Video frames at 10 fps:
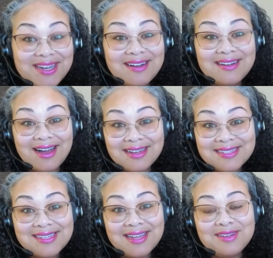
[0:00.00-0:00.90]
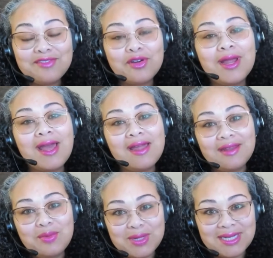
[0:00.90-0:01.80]
a godsend for
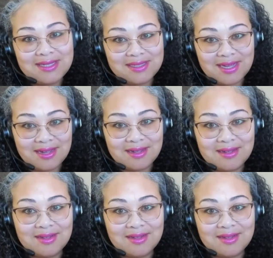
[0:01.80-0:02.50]
anyone in tech.